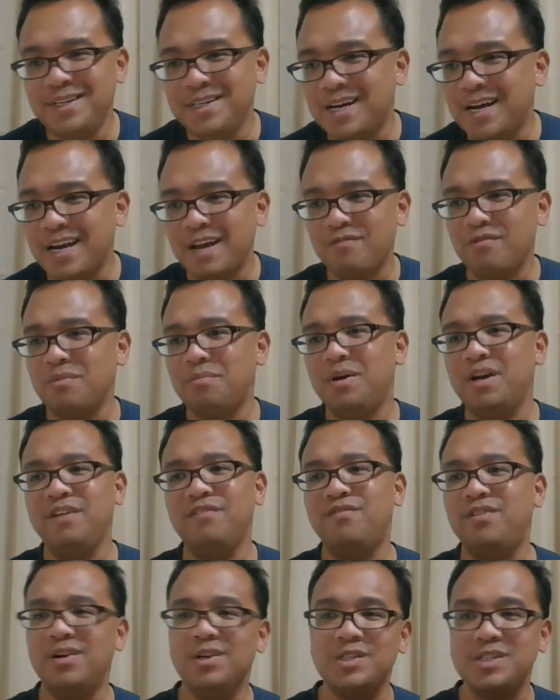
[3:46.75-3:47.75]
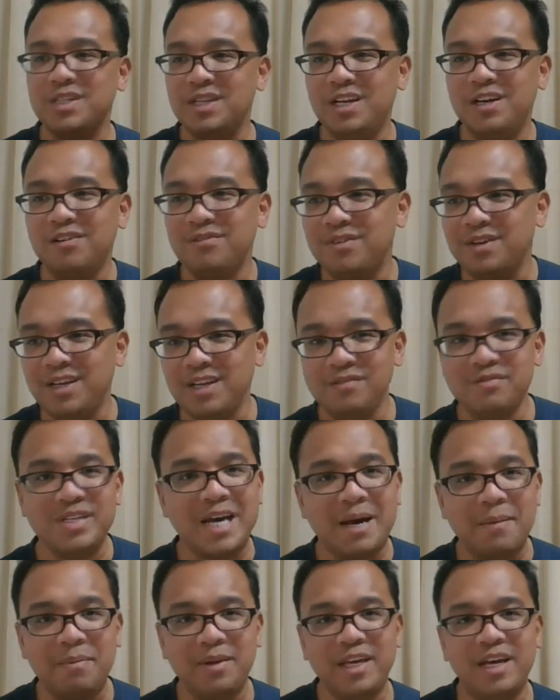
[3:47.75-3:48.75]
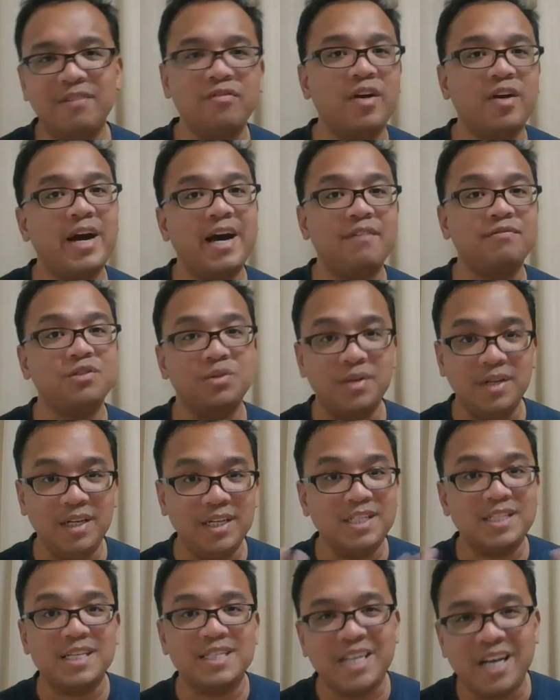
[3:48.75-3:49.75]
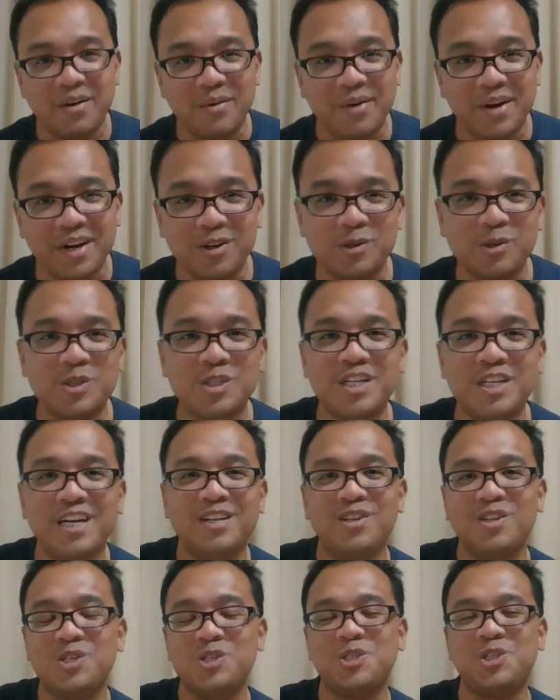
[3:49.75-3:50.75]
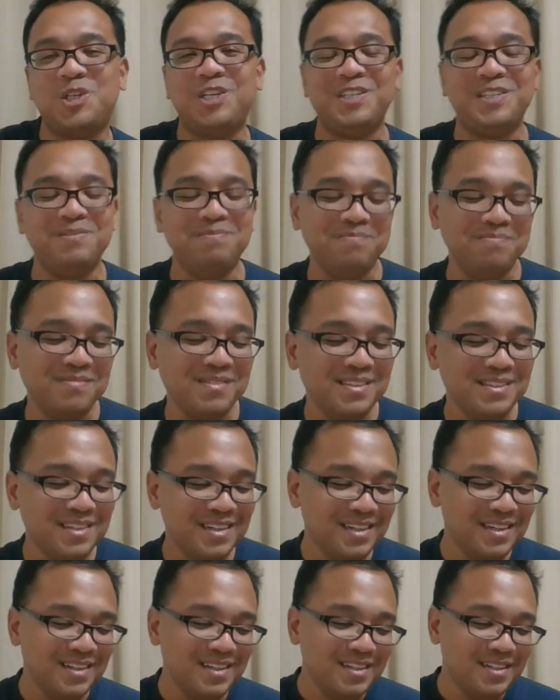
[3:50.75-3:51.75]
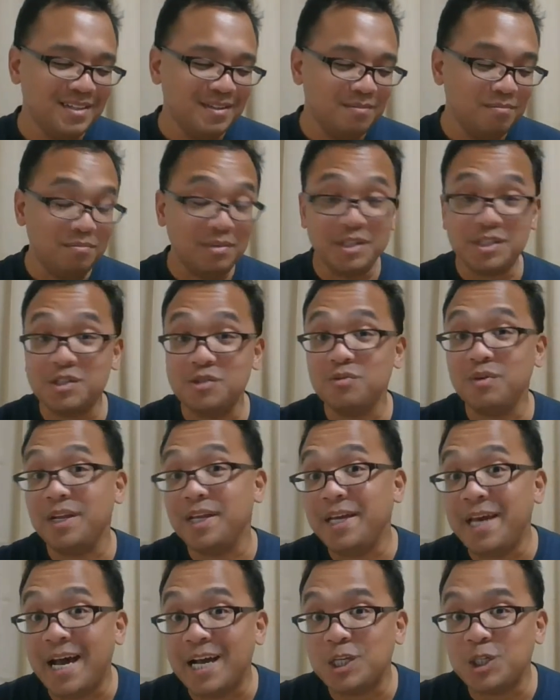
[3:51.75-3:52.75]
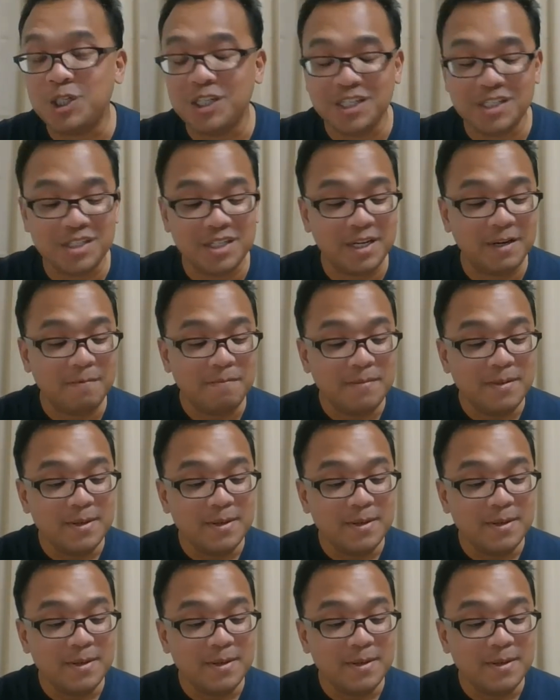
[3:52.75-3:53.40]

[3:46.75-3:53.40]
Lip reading: Not everybody falls in love and lives happily ever after. At least that's how I understand the song. Plus, it's really catchy, isn't it?